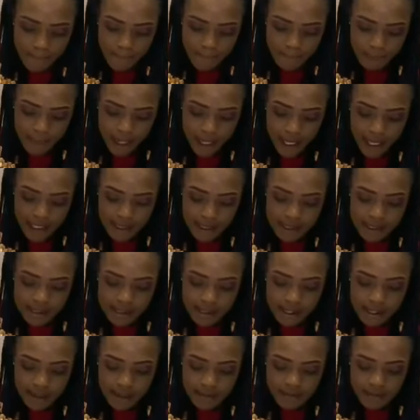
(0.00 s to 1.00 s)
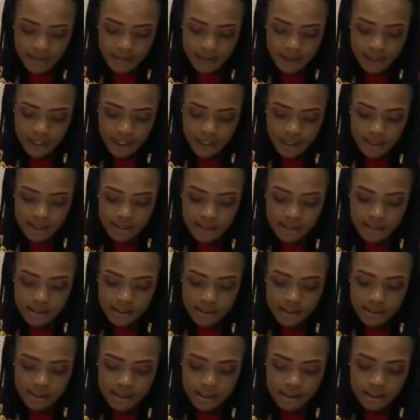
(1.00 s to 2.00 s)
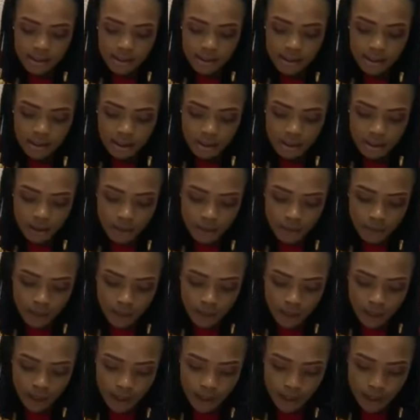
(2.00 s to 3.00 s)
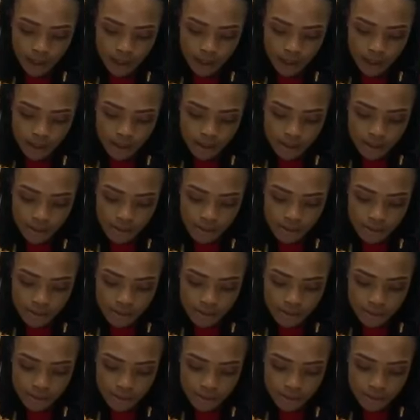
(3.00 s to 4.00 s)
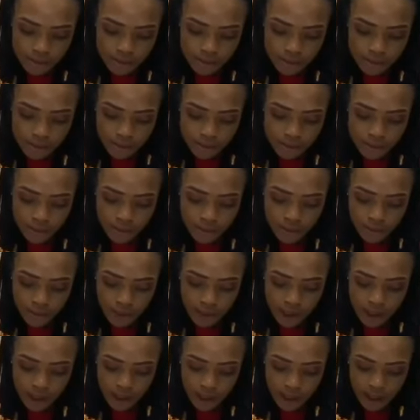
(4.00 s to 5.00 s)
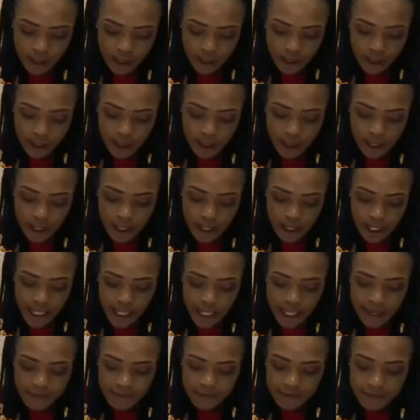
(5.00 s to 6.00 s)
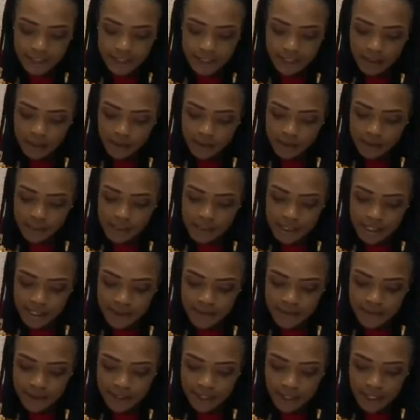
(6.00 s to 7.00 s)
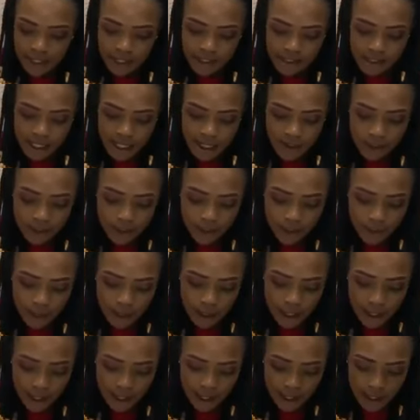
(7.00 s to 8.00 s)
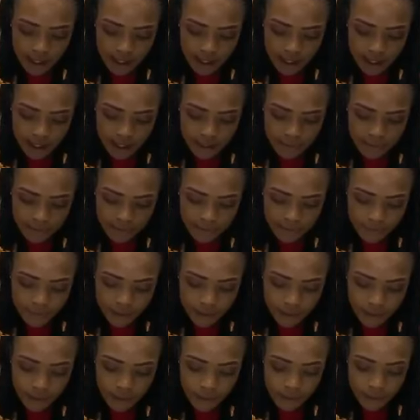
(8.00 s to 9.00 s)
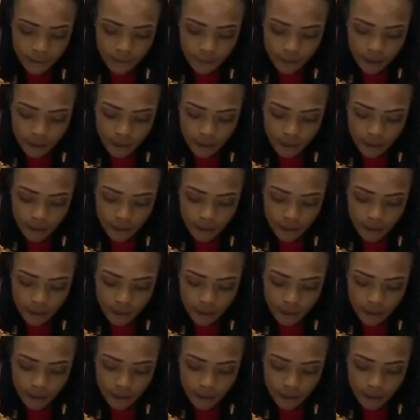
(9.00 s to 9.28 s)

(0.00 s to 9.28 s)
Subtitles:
my safe days. 1, 2, 3. After the unsafe days, I'll go ahead and fill